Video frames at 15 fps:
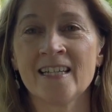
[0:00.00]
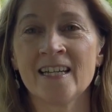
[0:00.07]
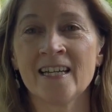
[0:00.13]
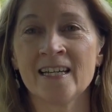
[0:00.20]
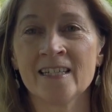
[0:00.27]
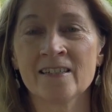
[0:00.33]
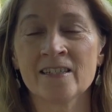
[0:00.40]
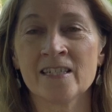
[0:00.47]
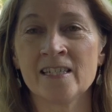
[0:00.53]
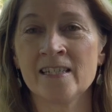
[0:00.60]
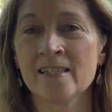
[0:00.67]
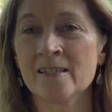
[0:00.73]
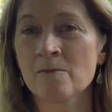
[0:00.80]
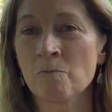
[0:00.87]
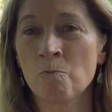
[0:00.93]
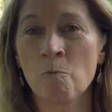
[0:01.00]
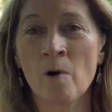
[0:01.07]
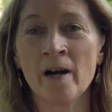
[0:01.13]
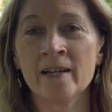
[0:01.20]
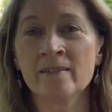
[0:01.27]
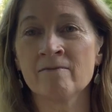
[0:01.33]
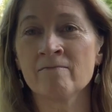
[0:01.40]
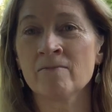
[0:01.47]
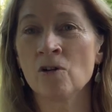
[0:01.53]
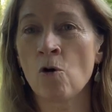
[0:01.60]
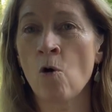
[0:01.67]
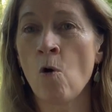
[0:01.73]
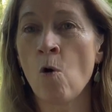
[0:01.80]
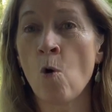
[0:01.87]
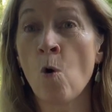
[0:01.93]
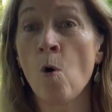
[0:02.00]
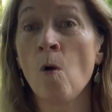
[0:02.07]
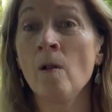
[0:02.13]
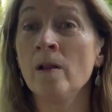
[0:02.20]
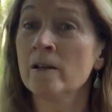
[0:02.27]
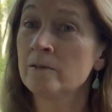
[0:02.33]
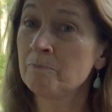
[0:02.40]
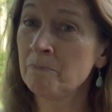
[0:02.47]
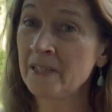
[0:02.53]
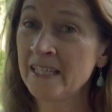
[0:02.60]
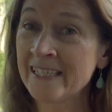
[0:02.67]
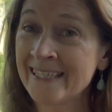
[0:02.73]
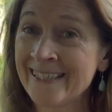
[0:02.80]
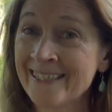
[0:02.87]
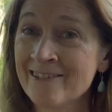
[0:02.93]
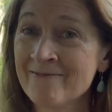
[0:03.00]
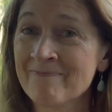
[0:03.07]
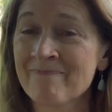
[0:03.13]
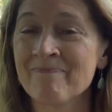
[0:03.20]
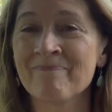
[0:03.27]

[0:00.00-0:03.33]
and he's one whole being